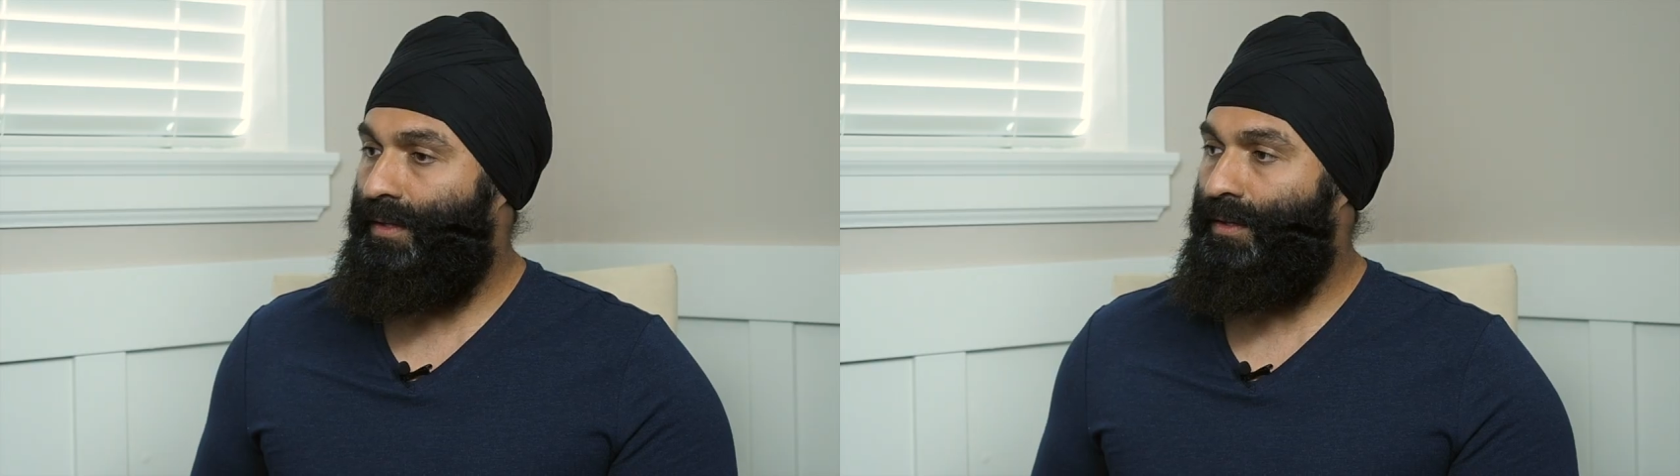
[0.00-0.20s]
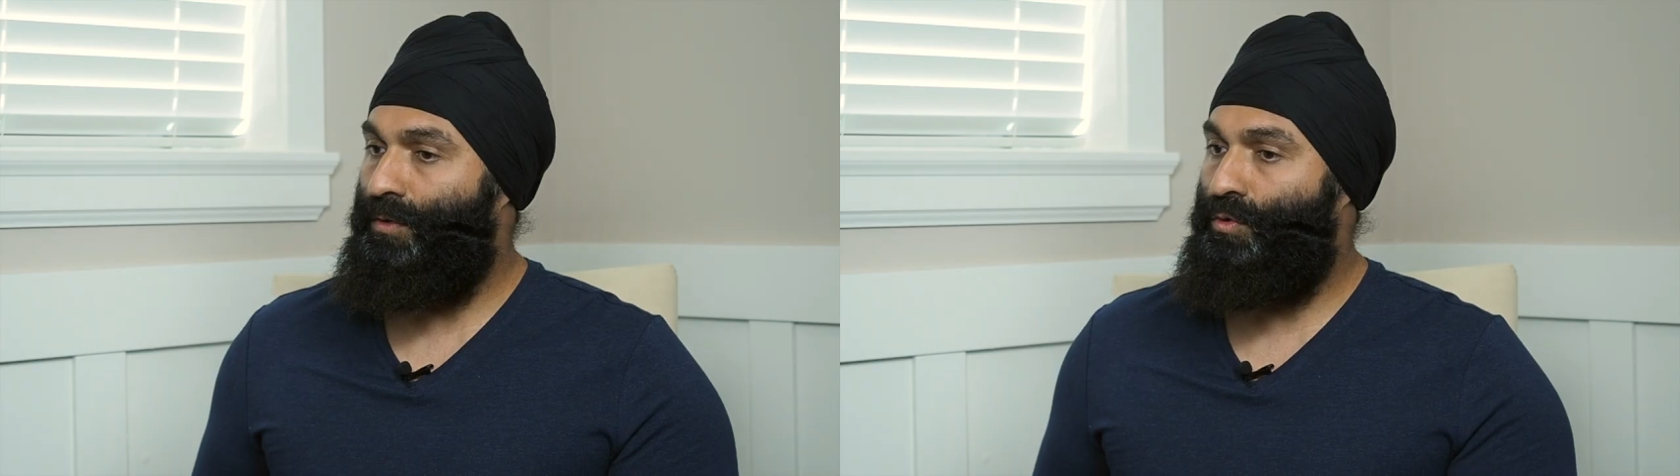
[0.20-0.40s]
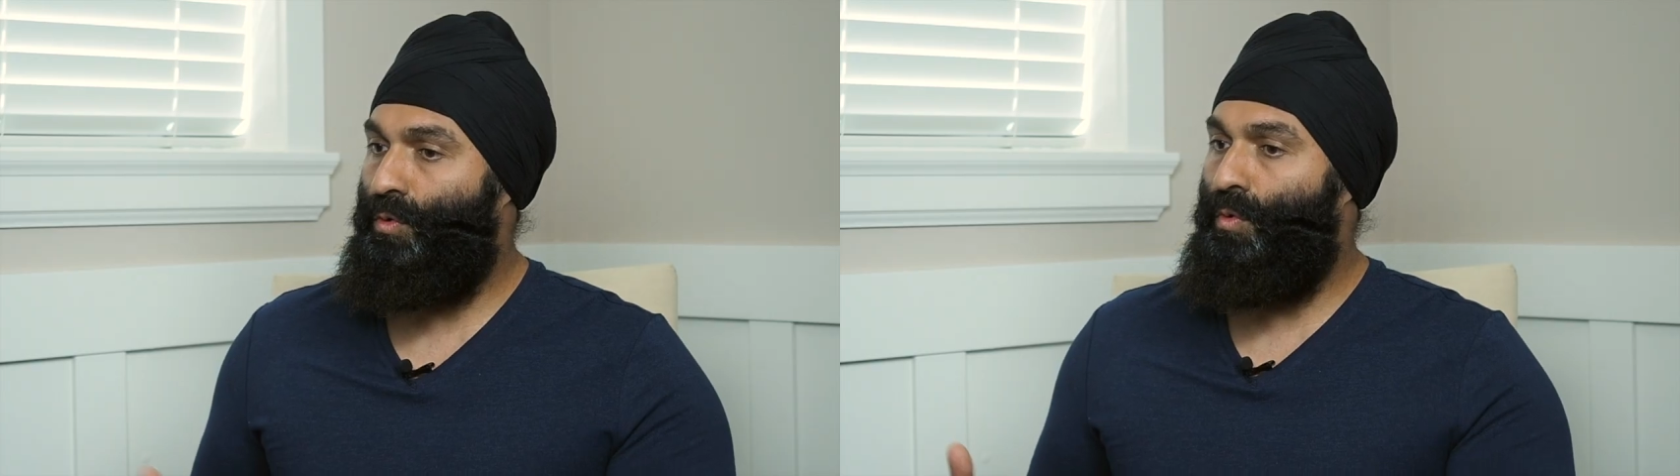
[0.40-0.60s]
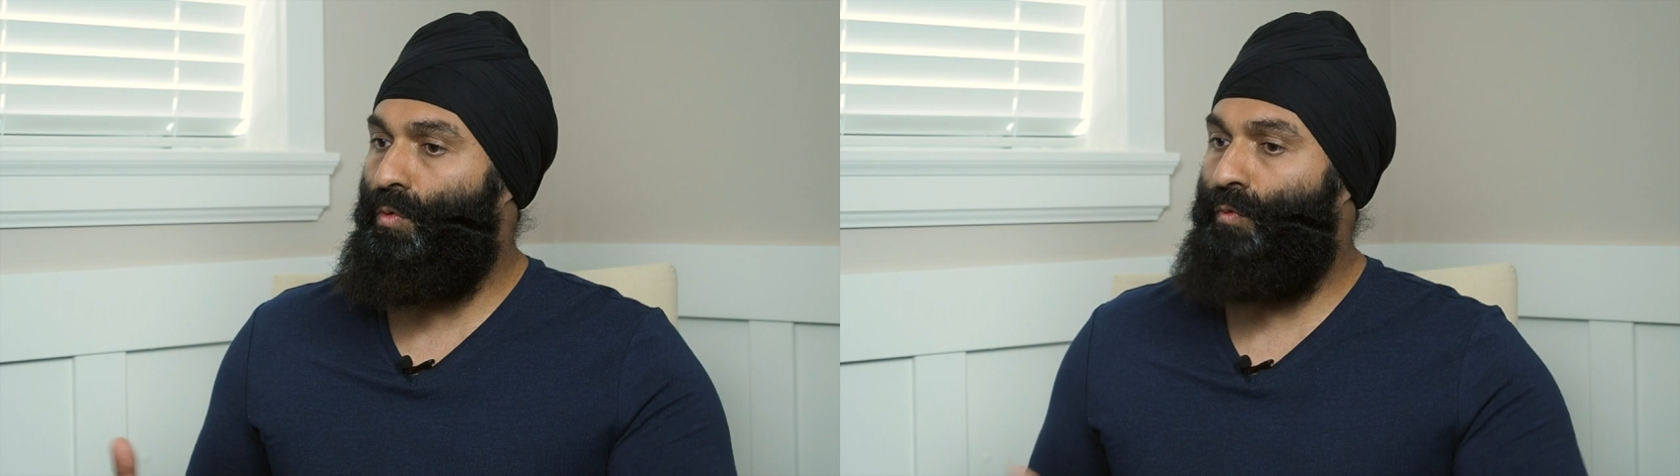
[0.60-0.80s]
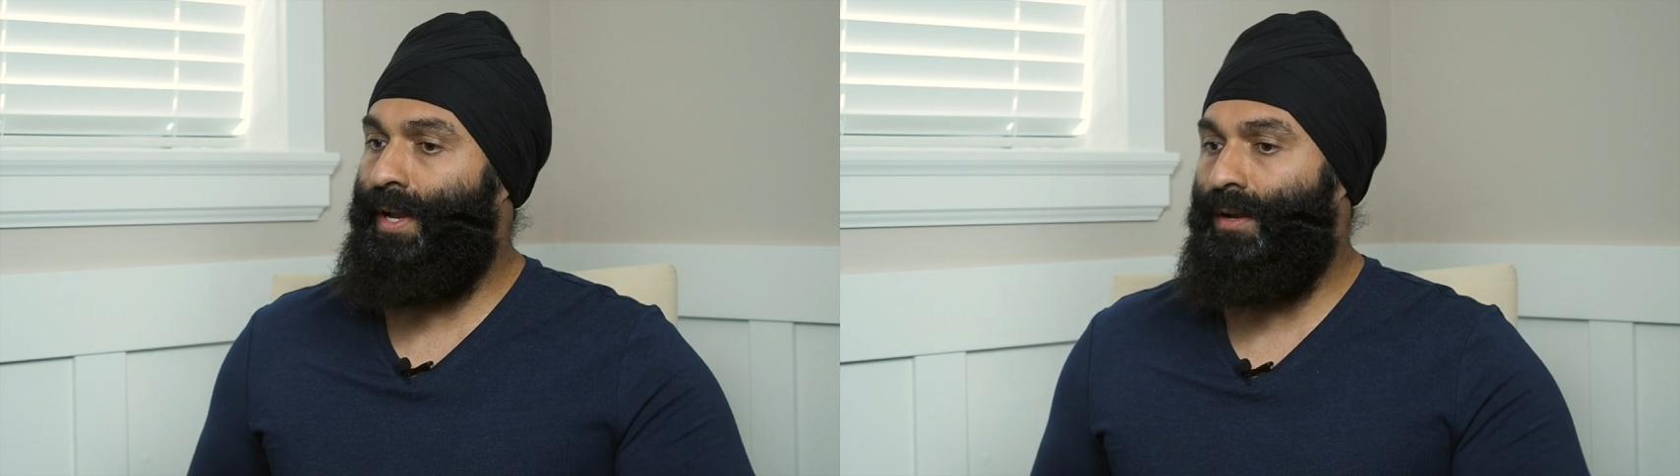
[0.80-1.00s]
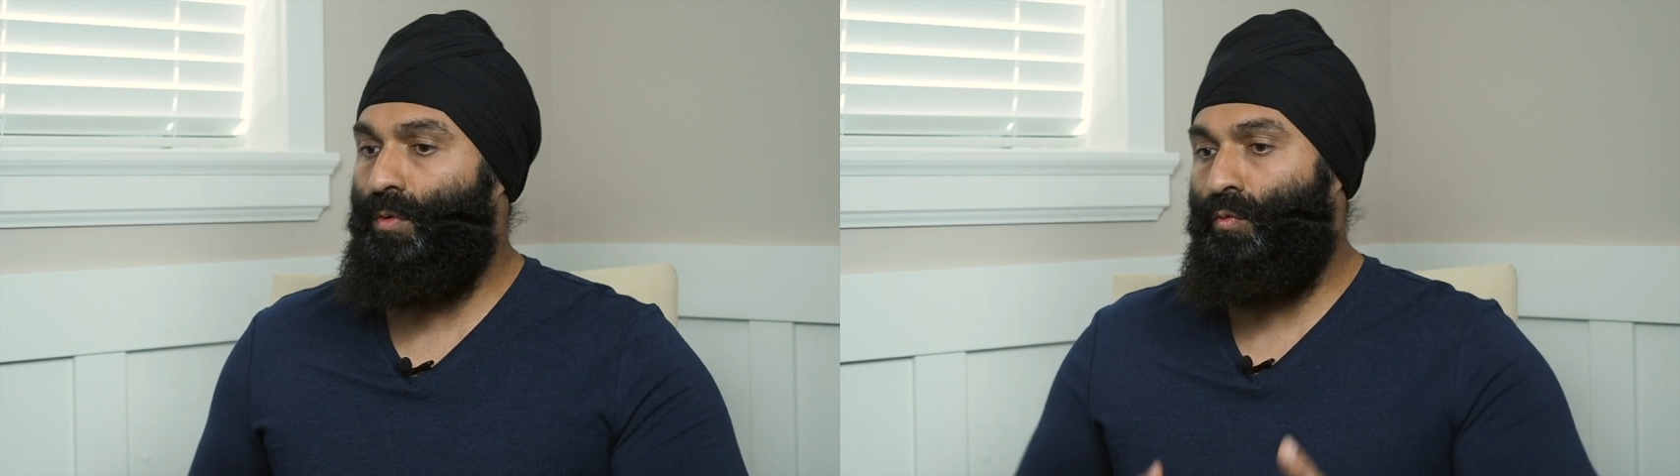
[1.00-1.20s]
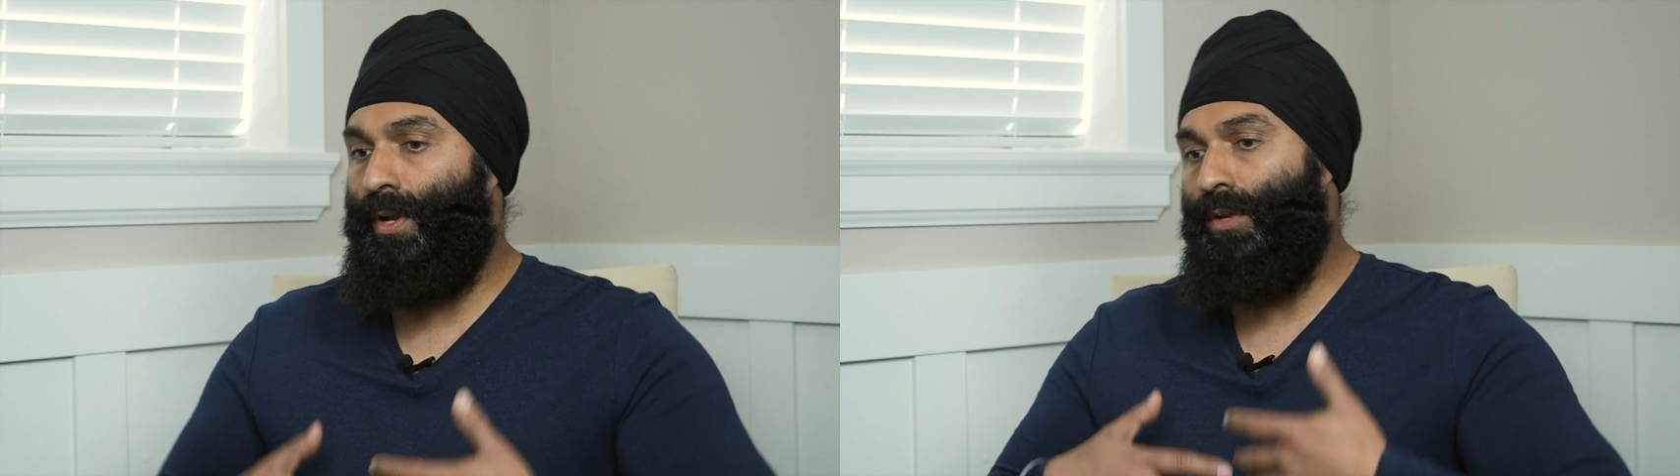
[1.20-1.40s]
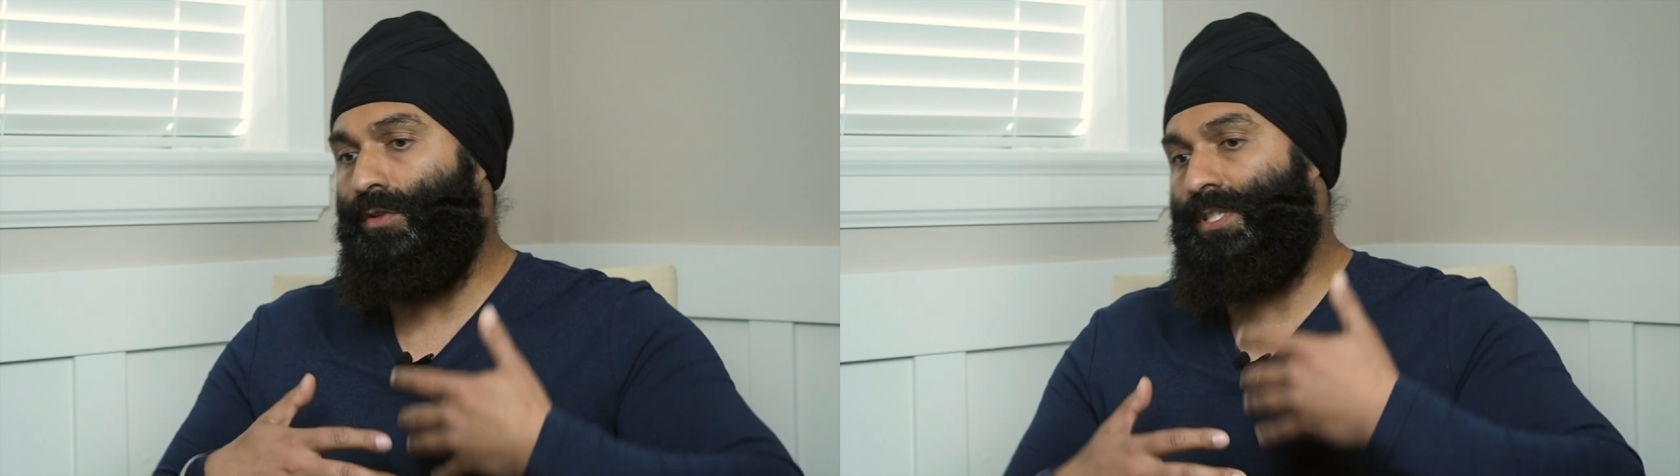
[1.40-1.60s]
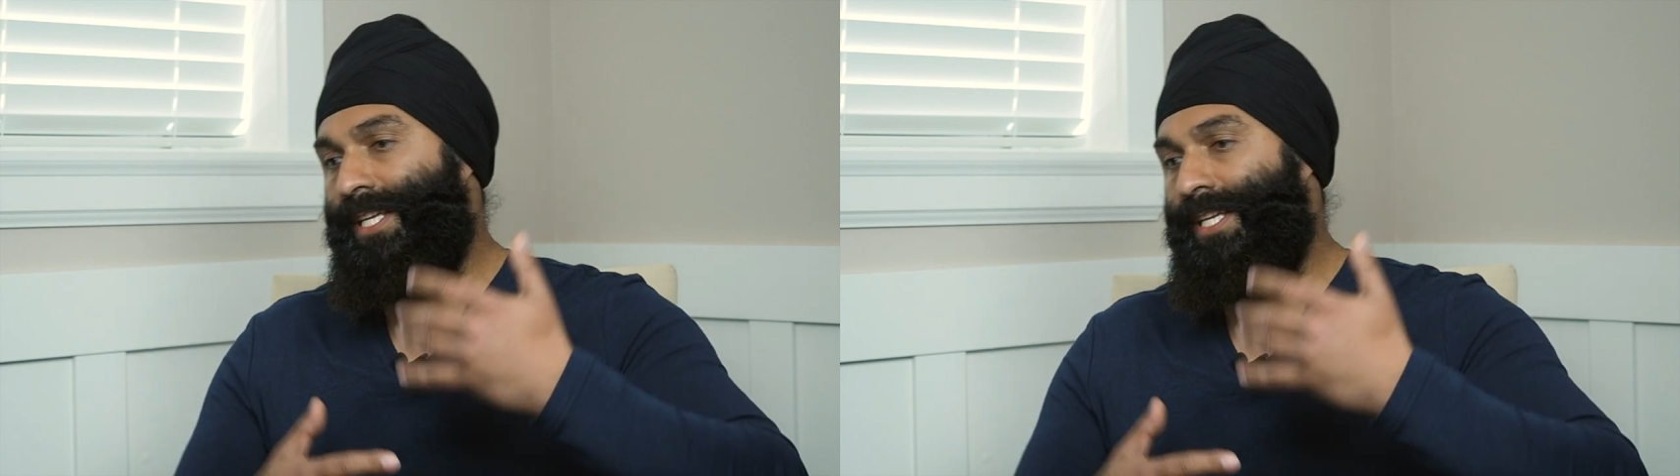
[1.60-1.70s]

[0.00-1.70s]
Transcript: So when you